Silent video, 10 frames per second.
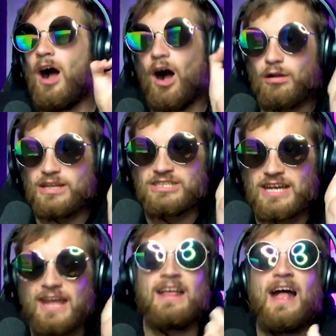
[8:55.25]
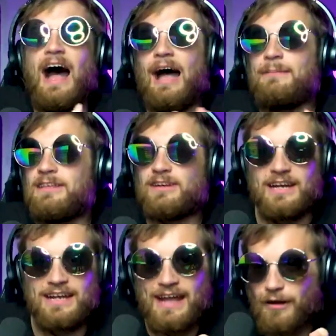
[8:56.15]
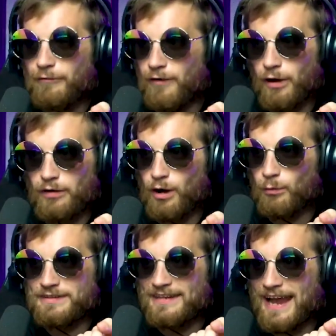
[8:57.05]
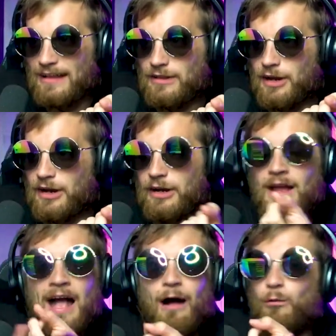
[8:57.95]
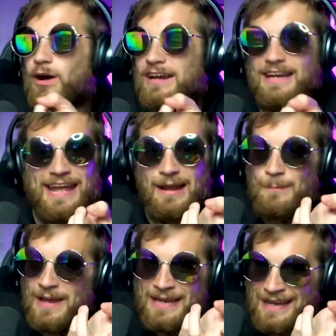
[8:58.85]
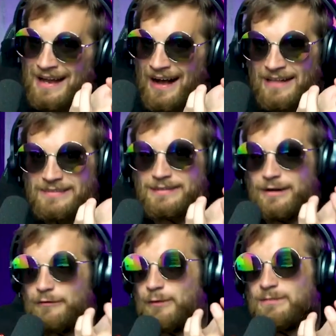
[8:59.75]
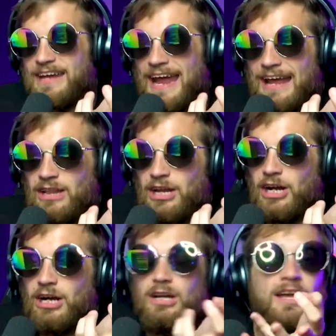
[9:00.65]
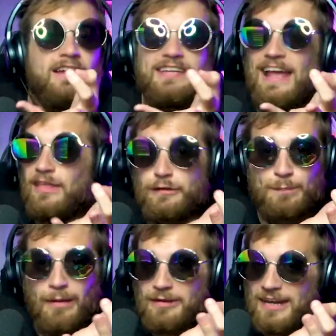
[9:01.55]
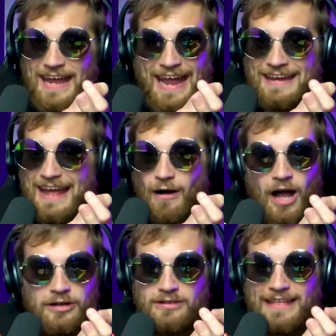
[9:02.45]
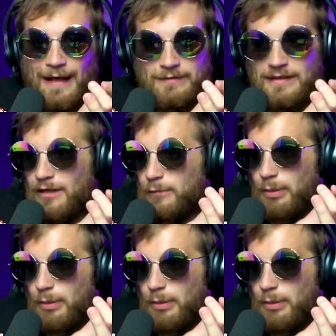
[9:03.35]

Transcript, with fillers: holy shit, I'm either going to get a photo with Taylor, we're going to get a mini concert from Taylor, Taylor's probably going to hand out one hundred thousand dollar